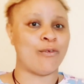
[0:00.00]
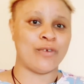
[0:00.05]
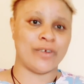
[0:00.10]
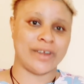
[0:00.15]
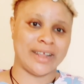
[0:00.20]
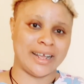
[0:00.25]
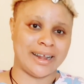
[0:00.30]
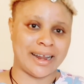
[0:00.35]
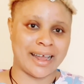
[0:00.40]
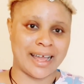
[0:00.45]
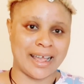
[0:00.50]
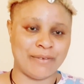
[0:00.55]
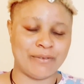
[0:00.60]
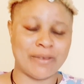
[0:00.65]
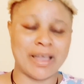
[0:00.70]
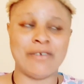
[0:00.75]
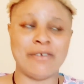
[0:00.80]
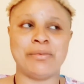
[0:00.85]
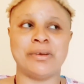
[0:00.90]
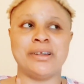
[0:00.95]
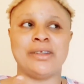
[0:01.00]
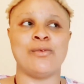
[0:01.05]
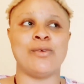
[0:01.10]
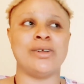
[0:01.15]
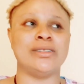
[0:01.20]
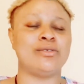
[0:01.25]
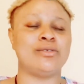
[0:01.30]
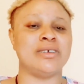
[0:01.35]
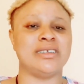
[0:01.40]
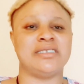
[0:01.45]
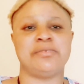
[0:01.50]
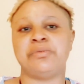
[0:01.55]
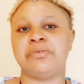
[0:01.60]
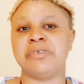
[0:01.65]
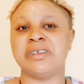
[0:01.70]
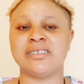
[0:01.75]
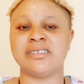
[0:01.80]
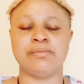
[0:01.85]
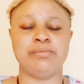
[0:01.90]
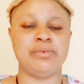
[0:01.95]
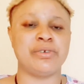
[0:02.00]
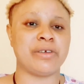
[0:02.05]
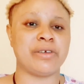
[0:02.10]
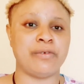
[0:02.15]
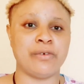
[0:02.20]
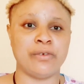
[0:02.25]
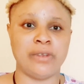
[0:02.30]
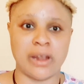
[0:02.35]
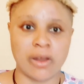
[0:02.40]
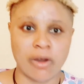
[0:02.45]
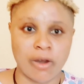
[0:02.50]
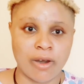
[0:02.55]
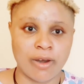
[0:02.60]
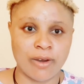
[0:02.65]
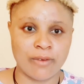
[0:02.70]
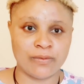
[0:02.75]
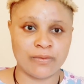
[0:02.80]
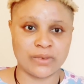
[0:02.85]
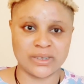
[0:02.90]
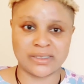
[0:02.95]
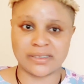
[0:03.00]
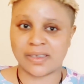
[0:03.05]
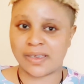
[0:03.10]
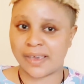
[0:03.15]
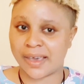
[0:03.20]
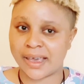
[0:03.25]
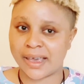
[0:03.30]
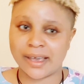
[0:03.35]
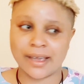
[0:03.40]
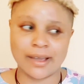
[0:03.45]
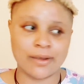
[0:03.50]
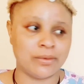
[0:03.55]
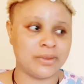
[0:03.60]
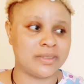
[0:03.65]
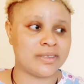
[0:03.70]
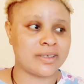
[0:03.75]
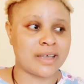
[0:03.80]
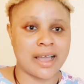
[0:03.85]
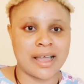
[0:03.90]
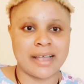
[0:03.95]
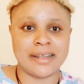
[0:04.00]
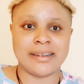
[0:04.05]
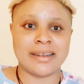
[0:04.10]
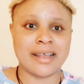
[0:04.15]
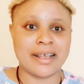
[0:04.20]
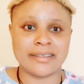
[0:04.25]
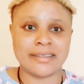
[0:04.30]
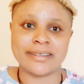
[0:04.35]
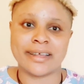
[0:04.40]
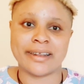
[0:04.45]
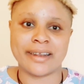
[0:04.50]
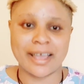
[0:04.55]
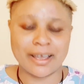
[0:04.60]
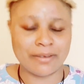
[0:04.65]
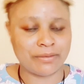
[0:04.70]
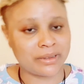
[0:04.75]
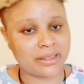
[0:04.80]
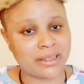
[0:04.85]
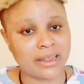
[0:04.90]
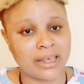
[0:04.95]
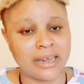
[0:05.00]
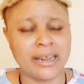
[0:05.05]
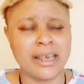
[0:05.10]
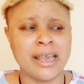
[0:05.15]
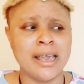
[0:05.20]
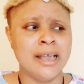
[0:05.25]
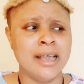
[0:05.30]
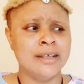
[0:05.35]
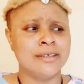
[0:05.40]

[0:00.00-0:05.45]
for their life. Everybody wants to experience beautiful love with care, with kindness and everything.